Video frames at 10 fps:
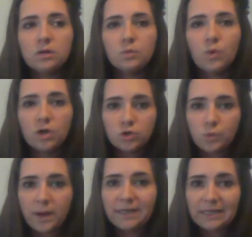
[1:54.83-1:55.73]

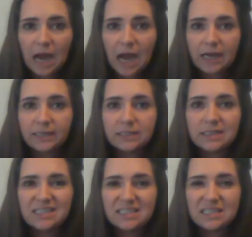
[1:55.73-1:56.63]
129
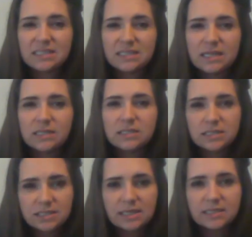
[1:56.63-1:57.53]
consistent
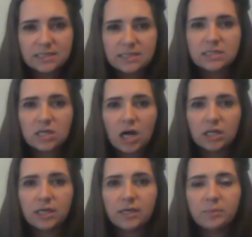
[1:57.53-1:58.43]

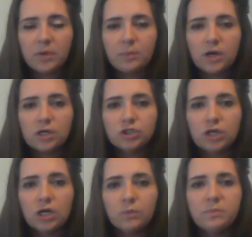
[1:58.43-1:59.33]
systolic blood
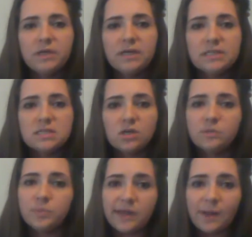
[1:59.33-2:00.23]
pressure would be
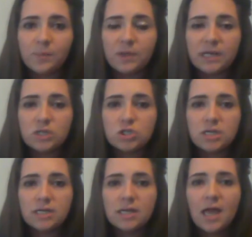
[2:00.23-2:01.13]
considered
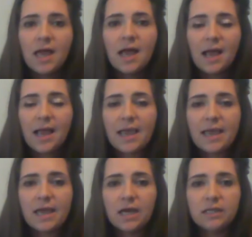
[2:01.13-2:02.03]
prehypertension,
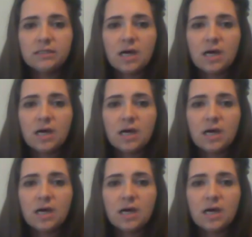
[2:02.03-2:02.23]
and